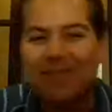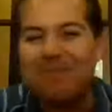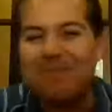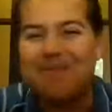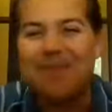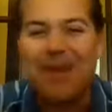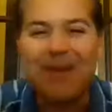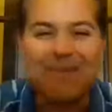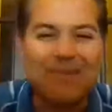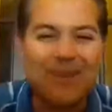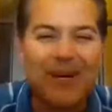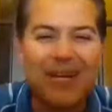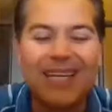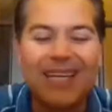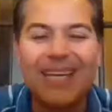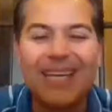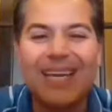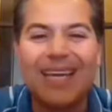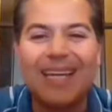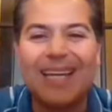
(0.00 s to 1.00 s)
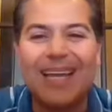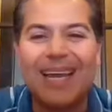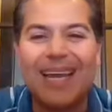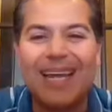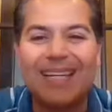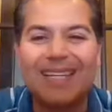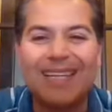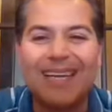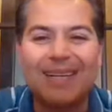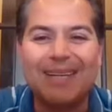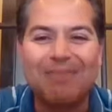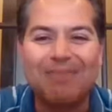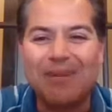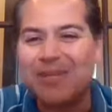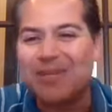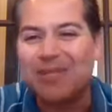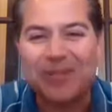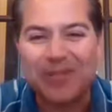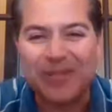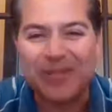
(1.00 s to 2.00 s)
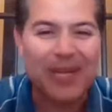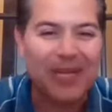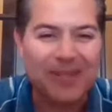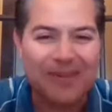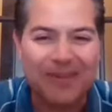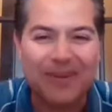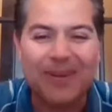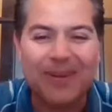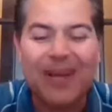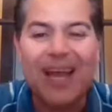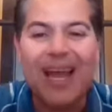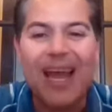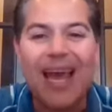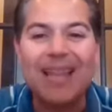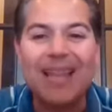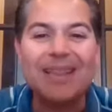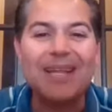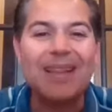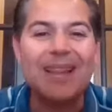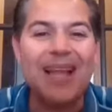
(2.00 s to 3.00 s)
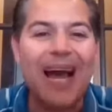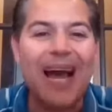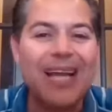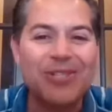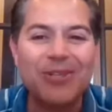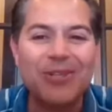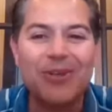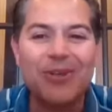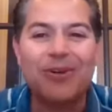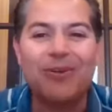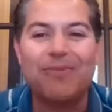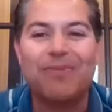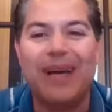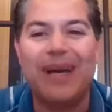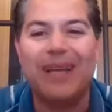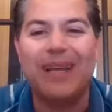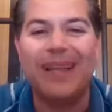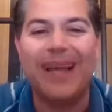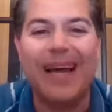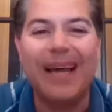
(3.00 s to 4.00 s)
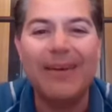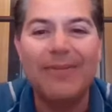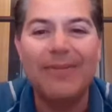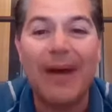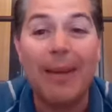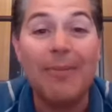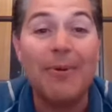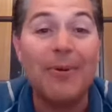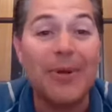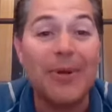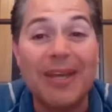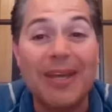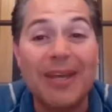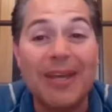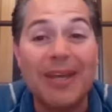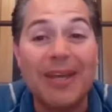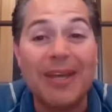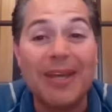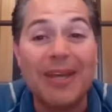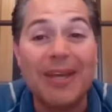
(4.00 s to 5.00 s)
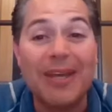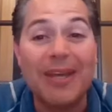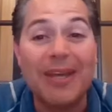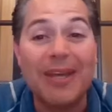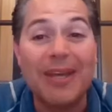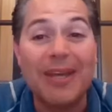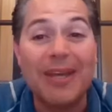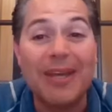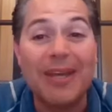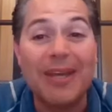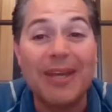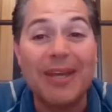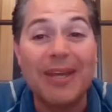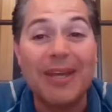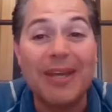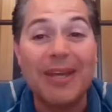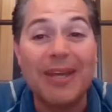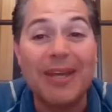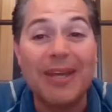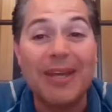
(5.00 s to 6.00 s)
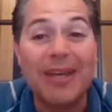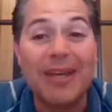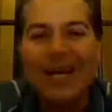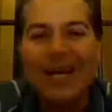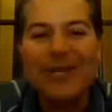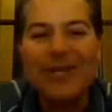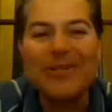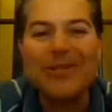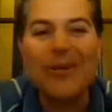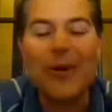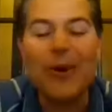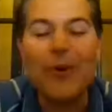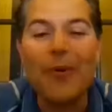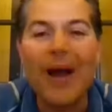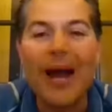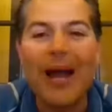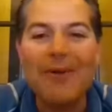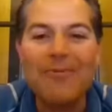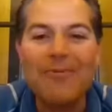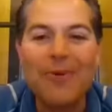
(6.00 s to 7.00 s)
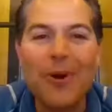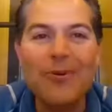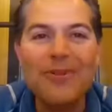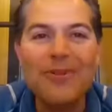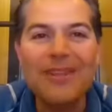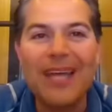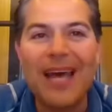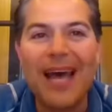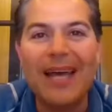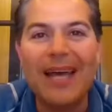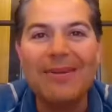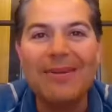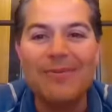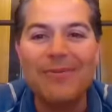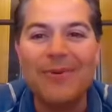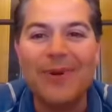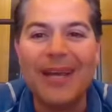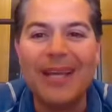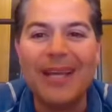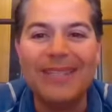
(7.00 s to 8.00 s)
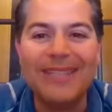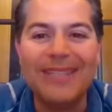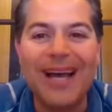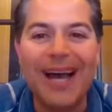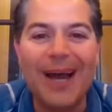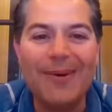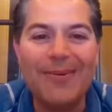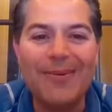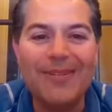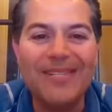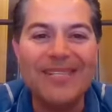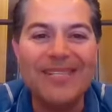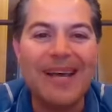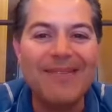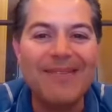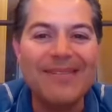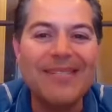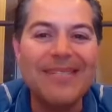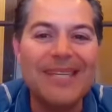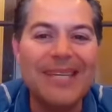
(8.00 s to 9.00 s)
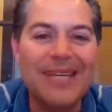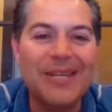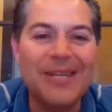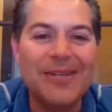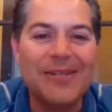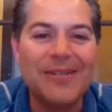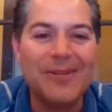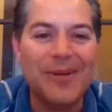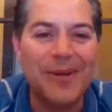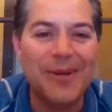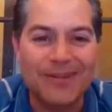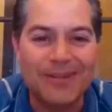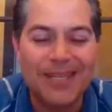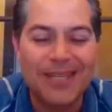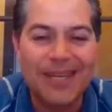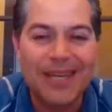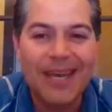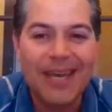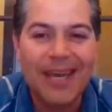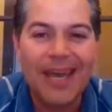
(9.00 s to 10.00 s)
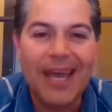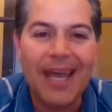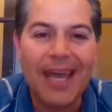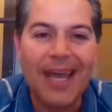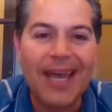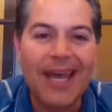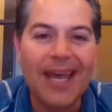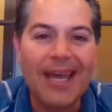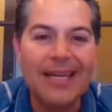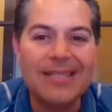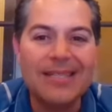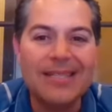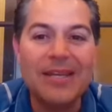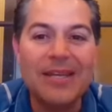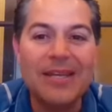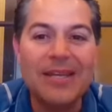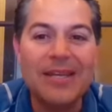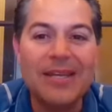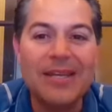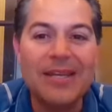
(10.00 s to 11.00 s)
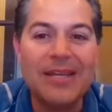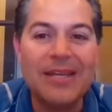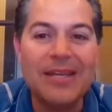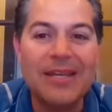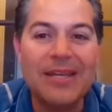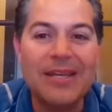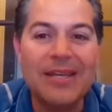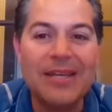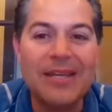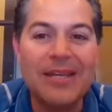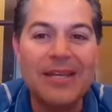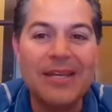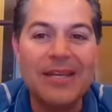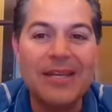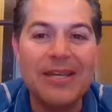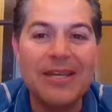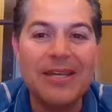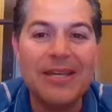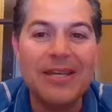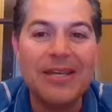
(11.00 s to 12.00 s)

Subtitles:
make money, and be successful. And the last third of my life, I'm going to give it all away, right? So I wrote that when I was 17 years old. And the only thing that obviously that's